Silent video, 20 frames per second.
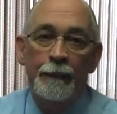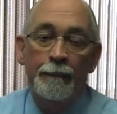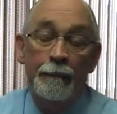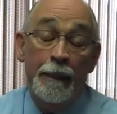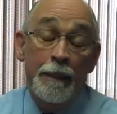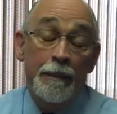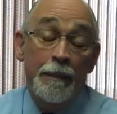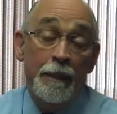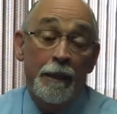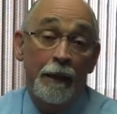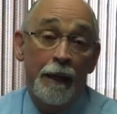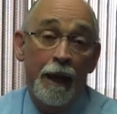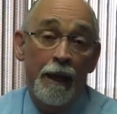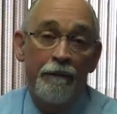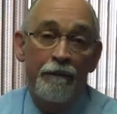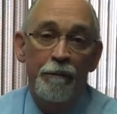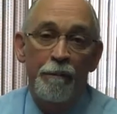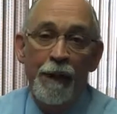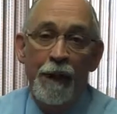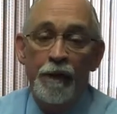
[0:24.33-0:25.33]
Basically,
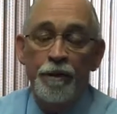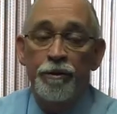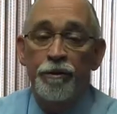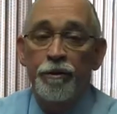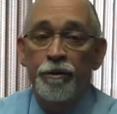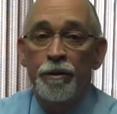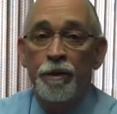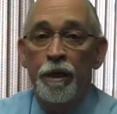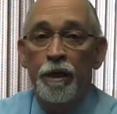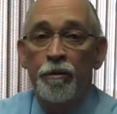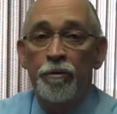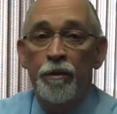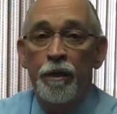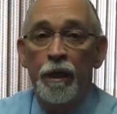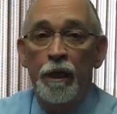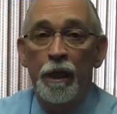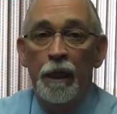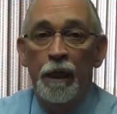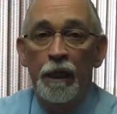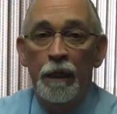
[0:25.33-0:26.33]
have a master's
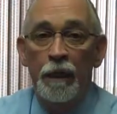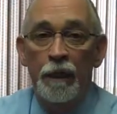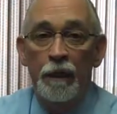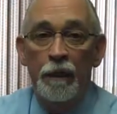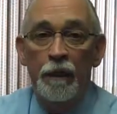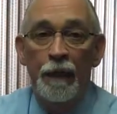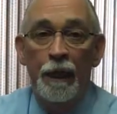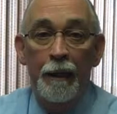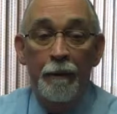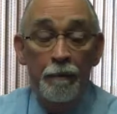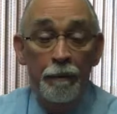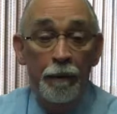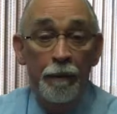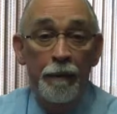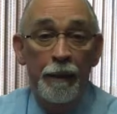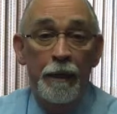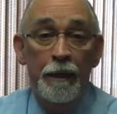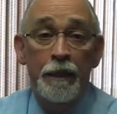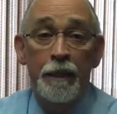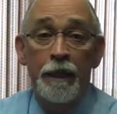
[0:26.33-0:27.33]
degree in
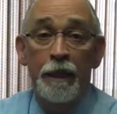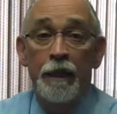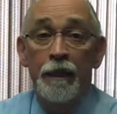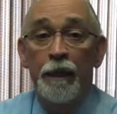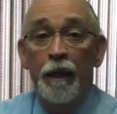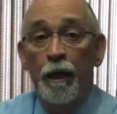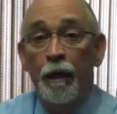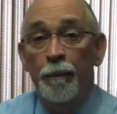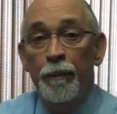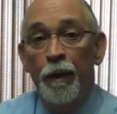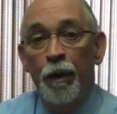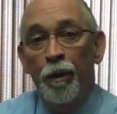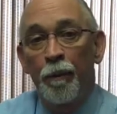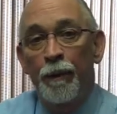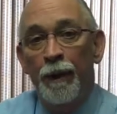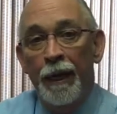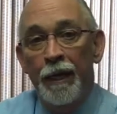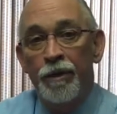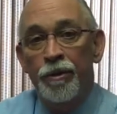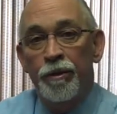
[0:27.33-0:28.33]
implementing it and helping our
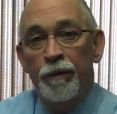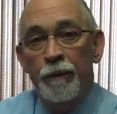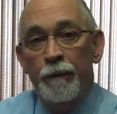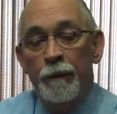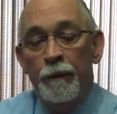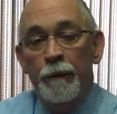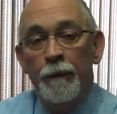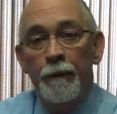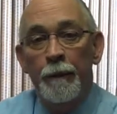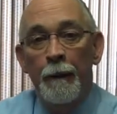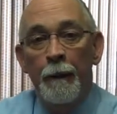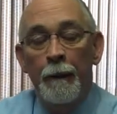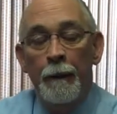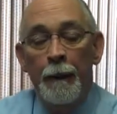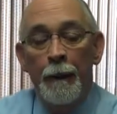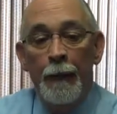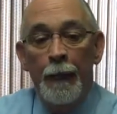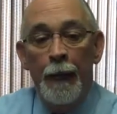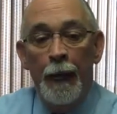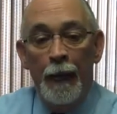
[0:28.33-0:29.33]
patients.
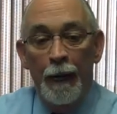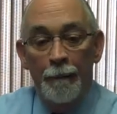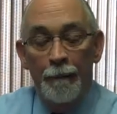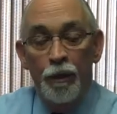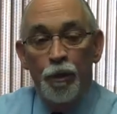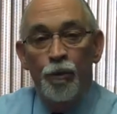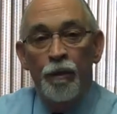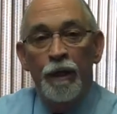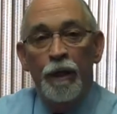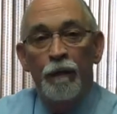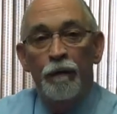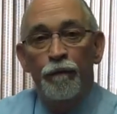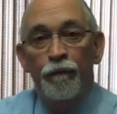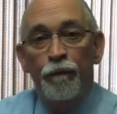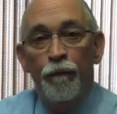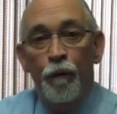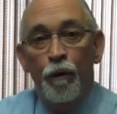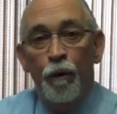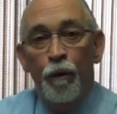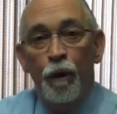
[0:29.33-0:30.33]
And I've been doing it
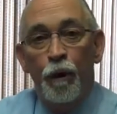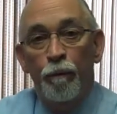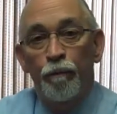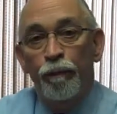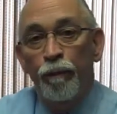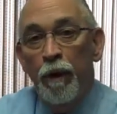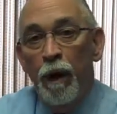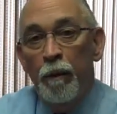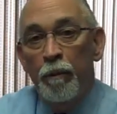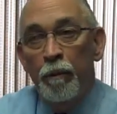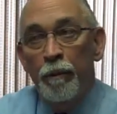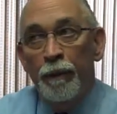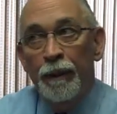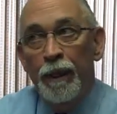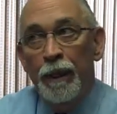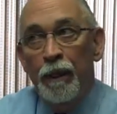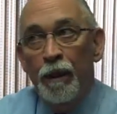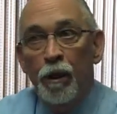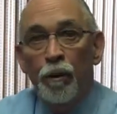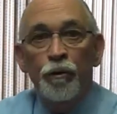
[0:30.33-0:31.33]
for
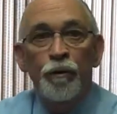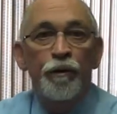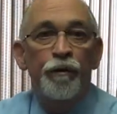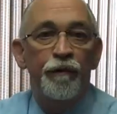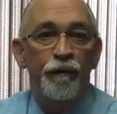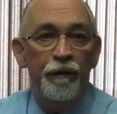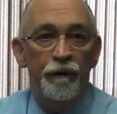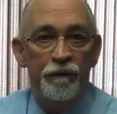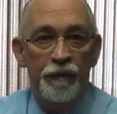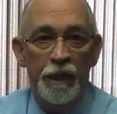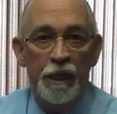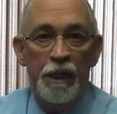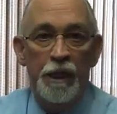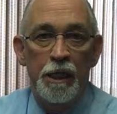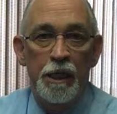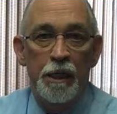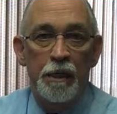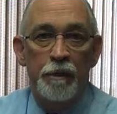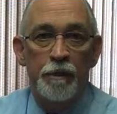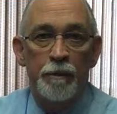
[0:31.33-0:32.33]
probably close to 15
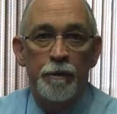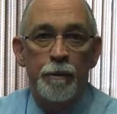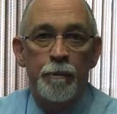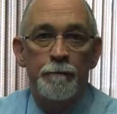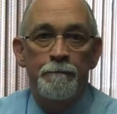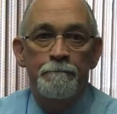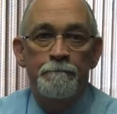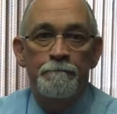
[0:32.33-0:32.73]
years.